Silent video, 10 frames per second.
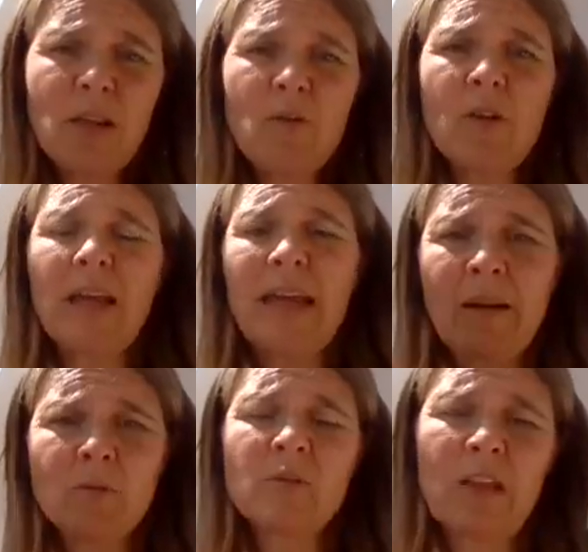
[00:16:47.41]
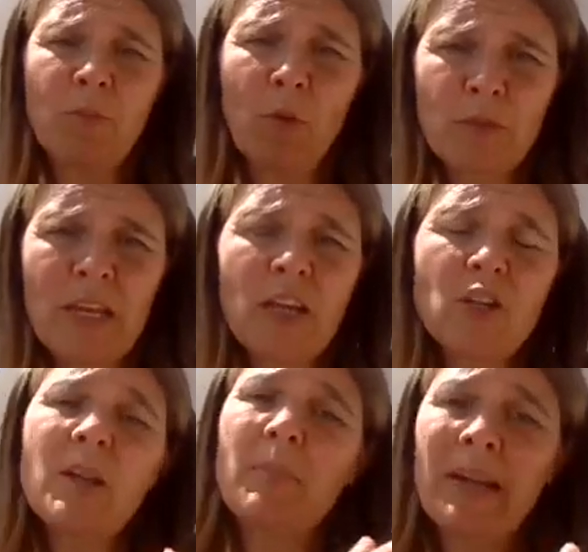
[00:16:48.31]
so that councils have more
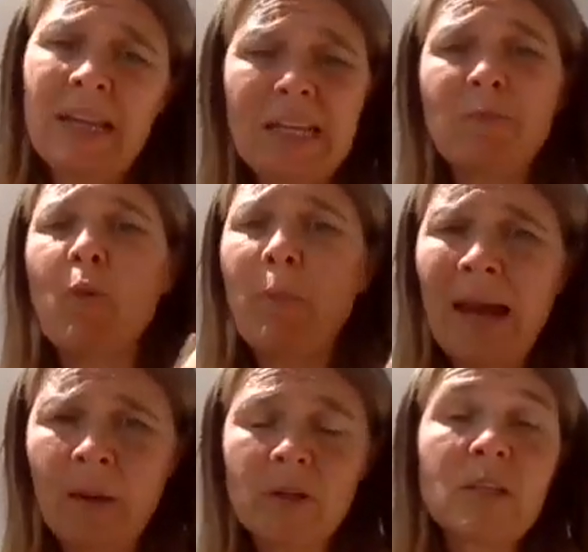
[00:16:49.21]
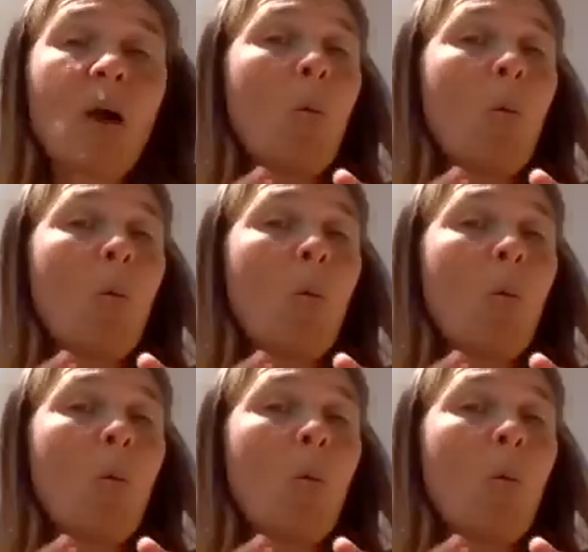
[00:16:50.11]
protection and police have more powers.